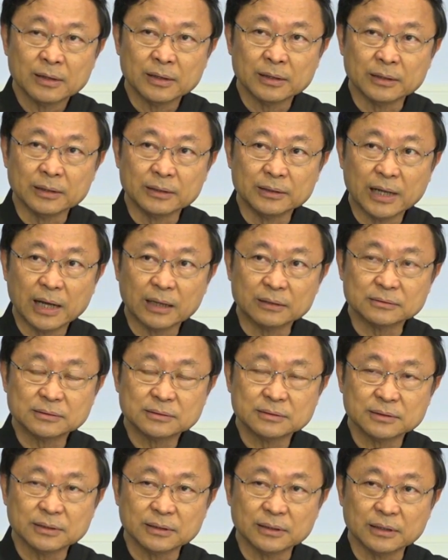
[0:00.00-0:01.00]

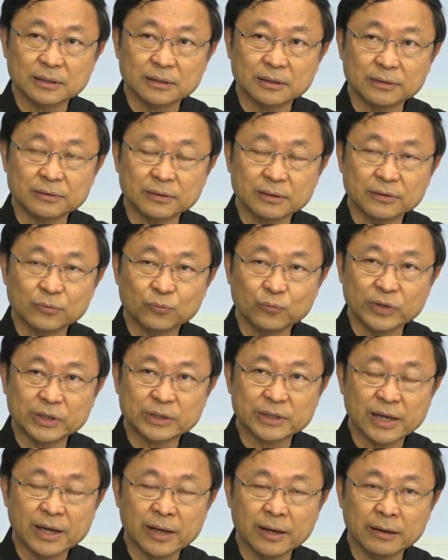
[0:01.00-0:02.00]
that we
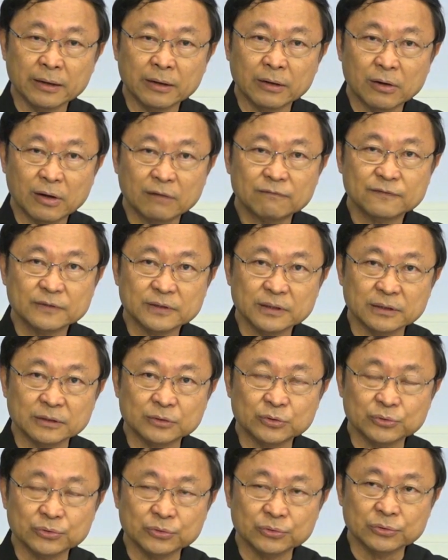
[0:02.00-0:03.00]
can offer
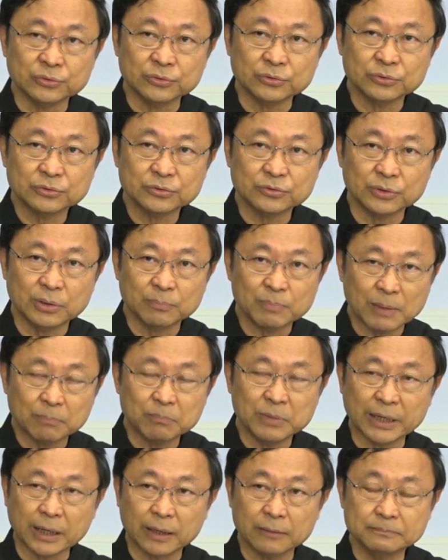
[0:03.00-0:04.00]
to the
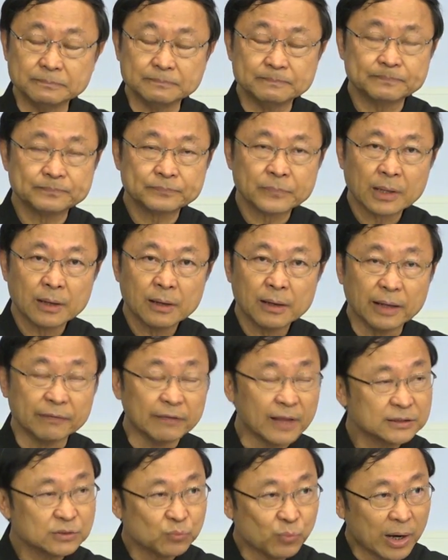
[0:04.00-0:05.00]
public. And
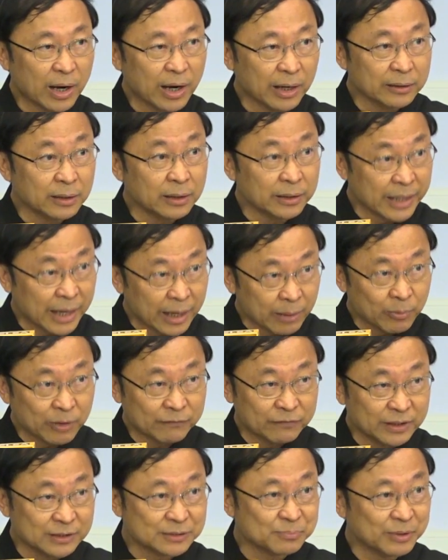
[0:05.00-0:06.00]
that's why the name
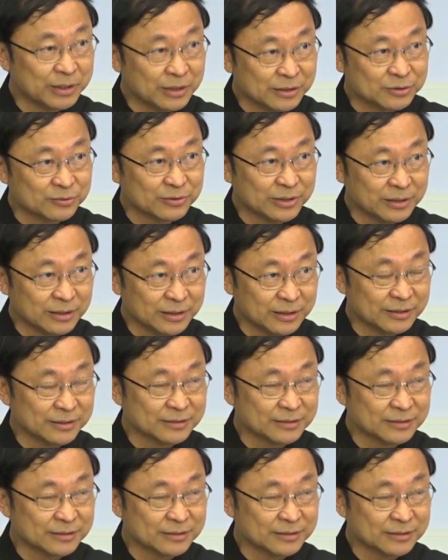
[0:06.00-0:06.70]
of this ministry